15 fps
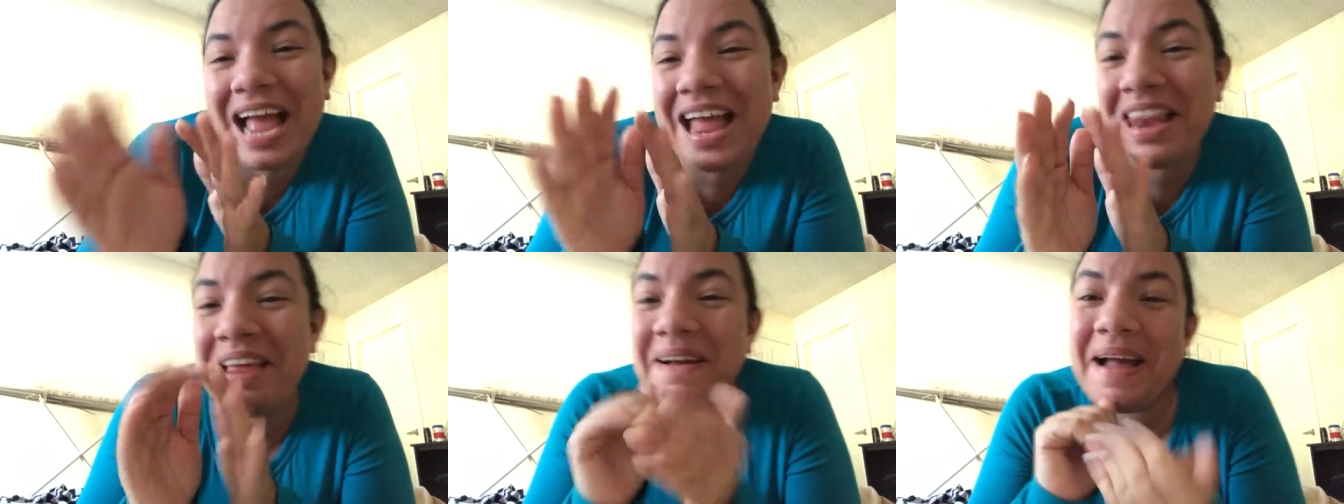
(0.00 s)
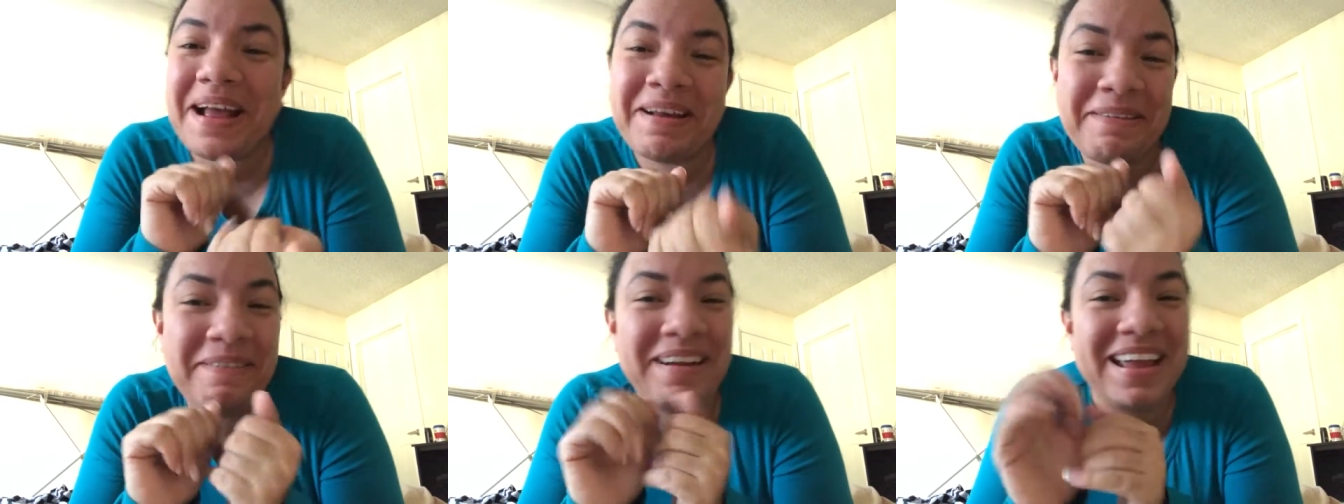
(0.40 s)
I know I
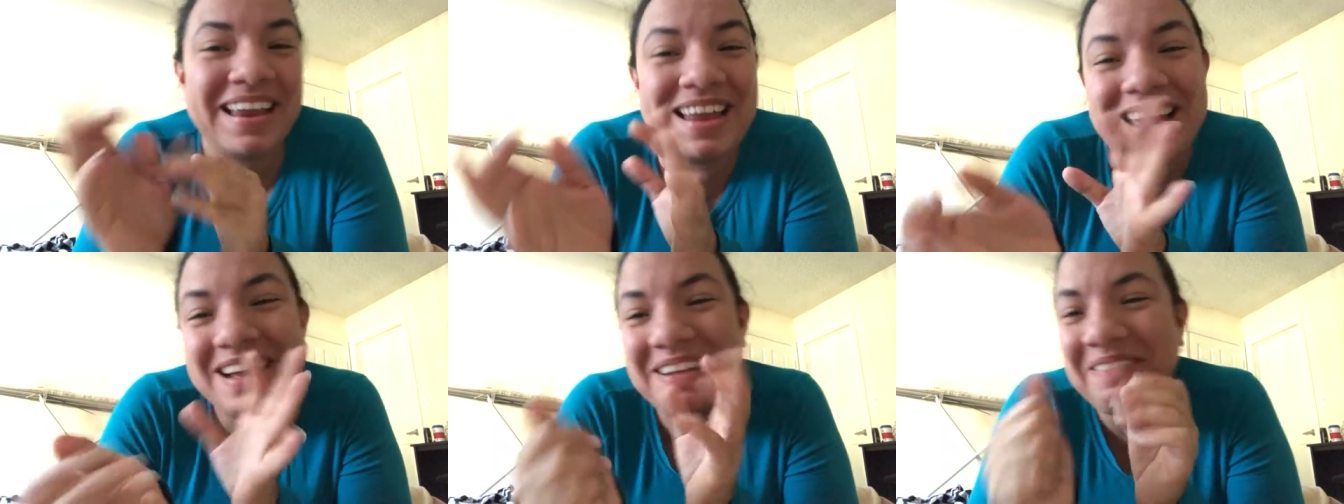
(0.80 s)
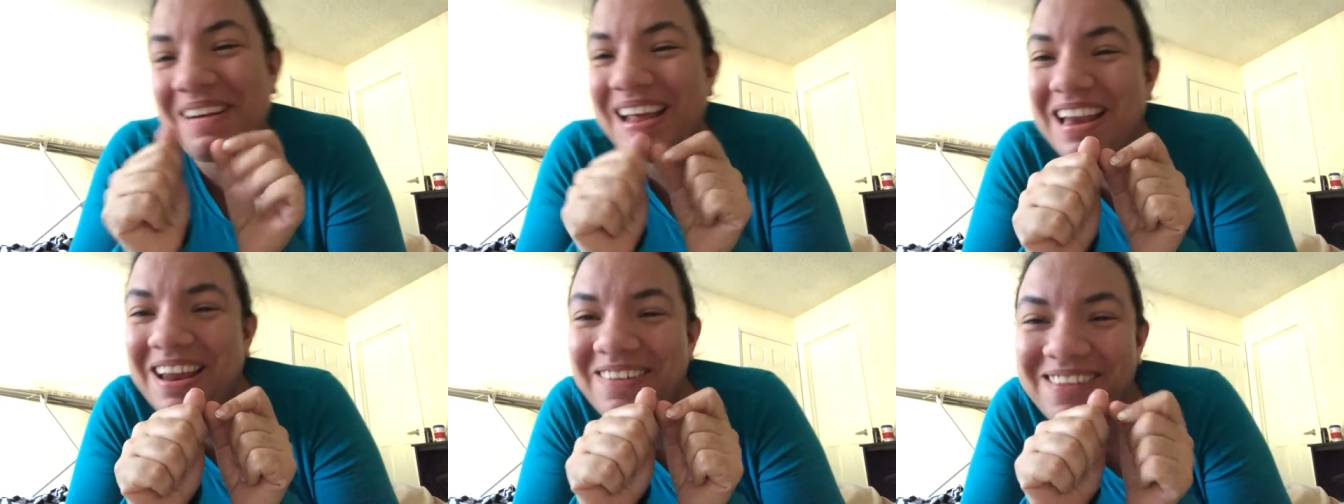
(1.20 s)
could win, I'm
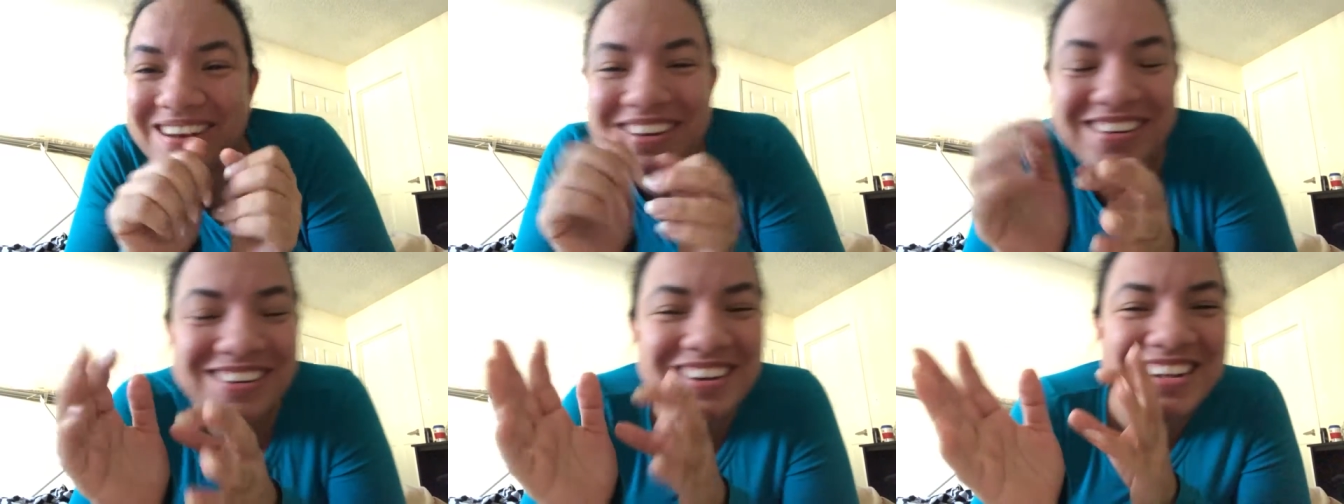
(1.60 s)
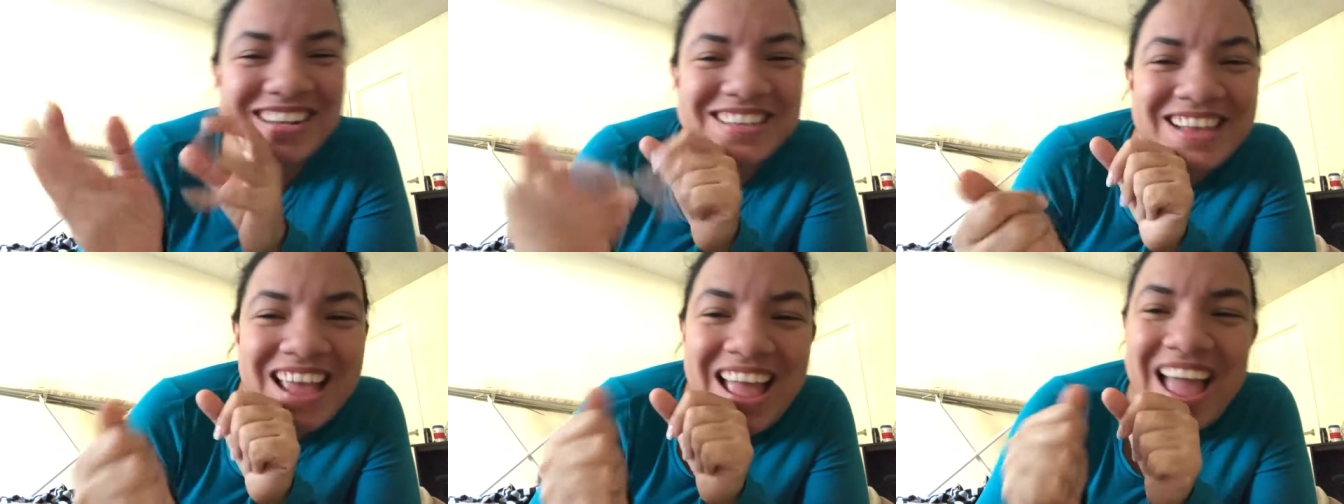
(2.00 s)
going to do
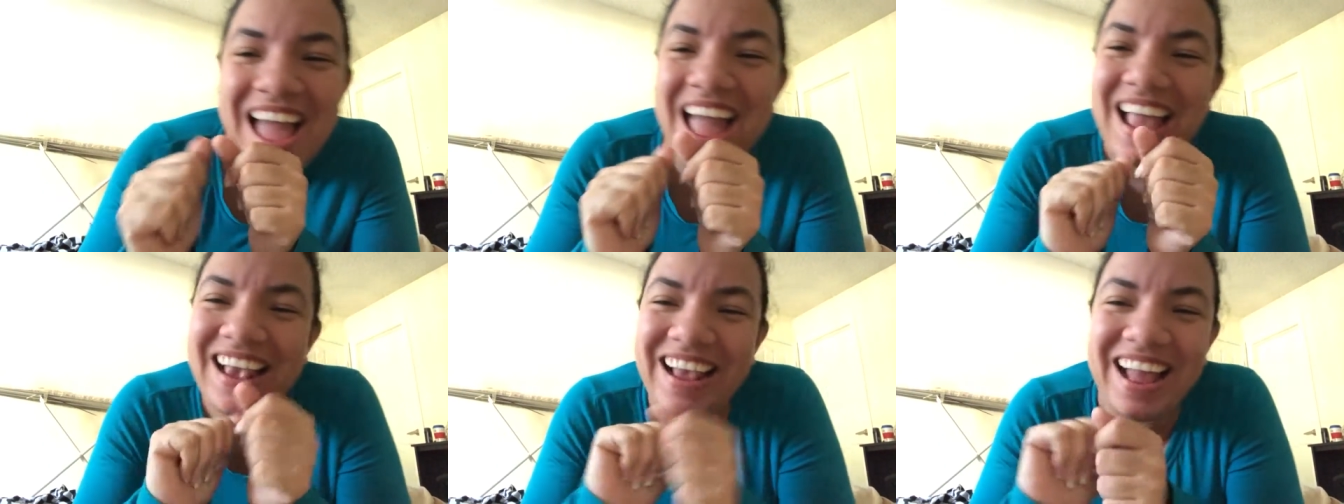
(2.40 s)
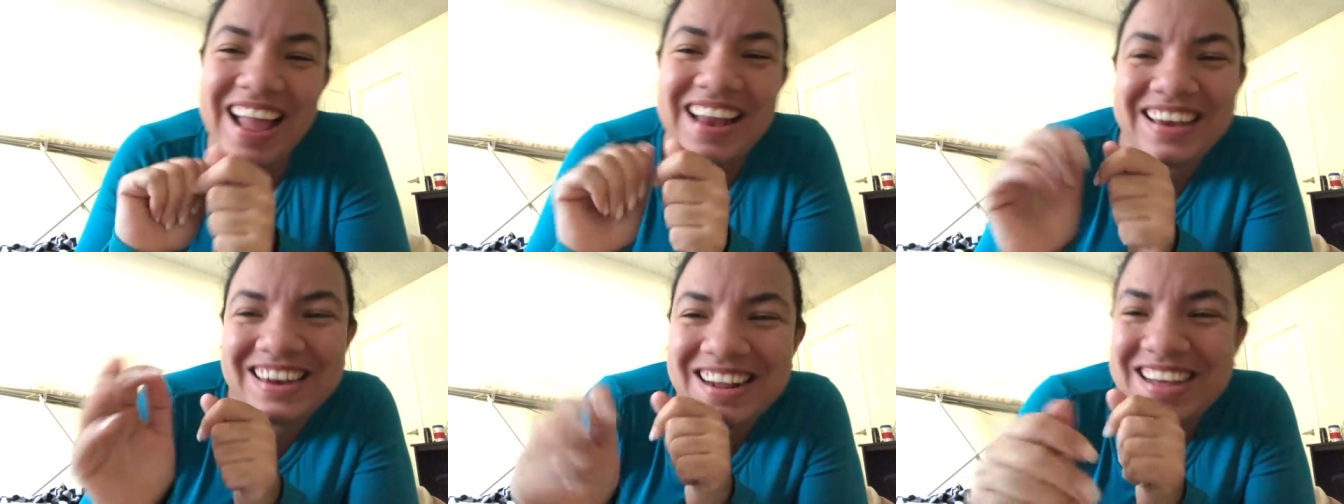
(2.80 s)
this, I
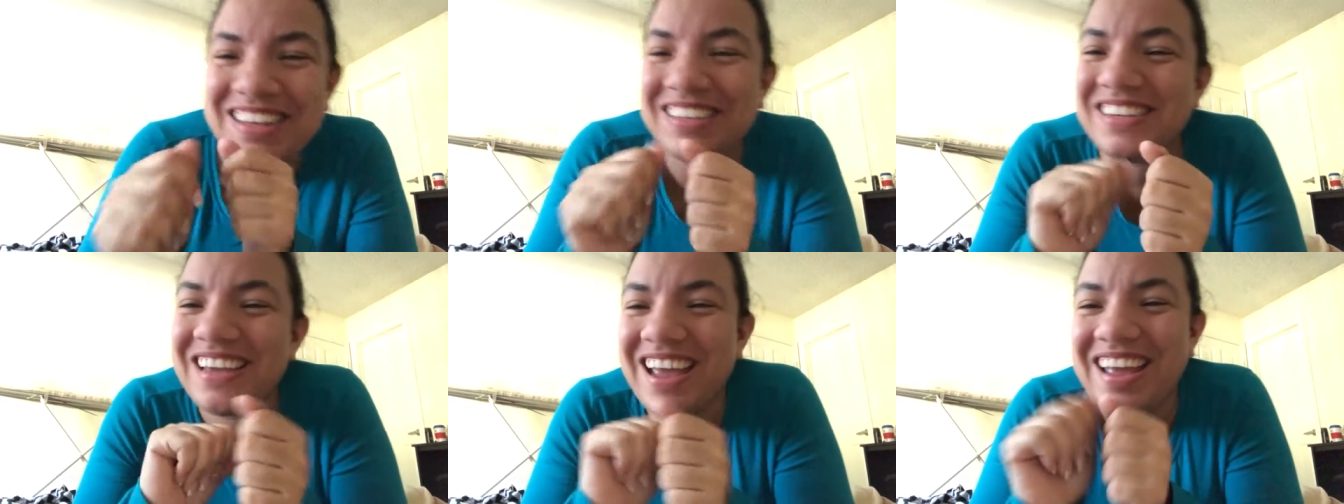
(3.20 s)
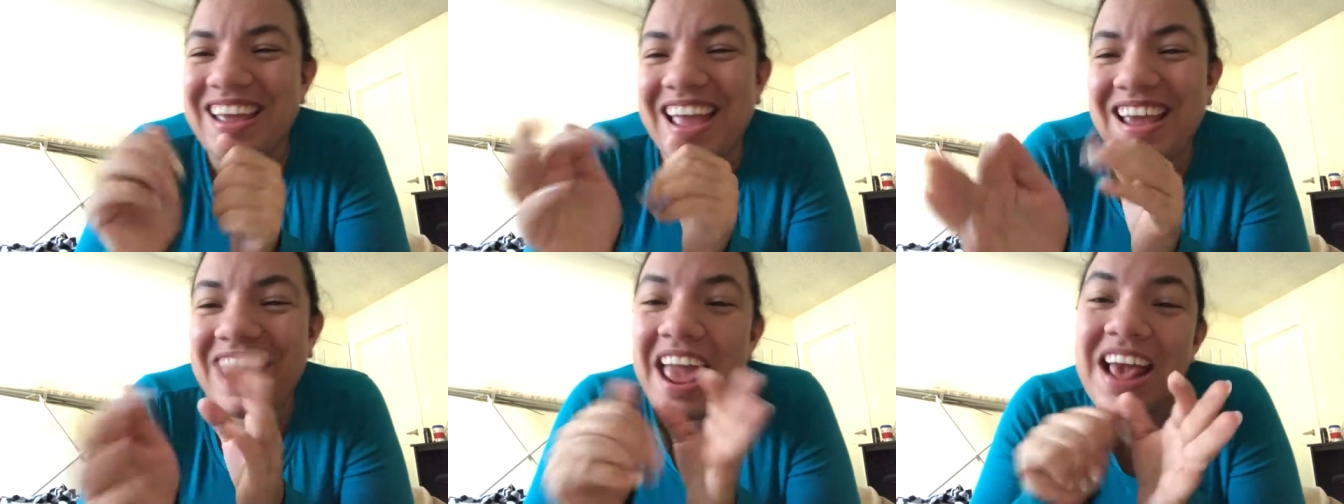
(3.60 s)
got this,
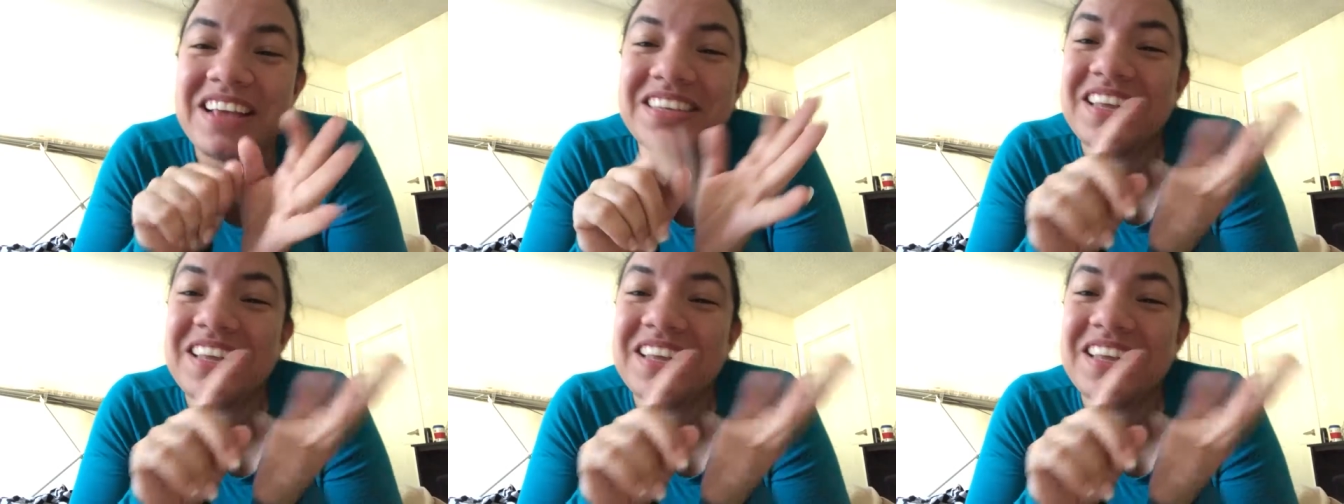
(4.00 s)
yeah.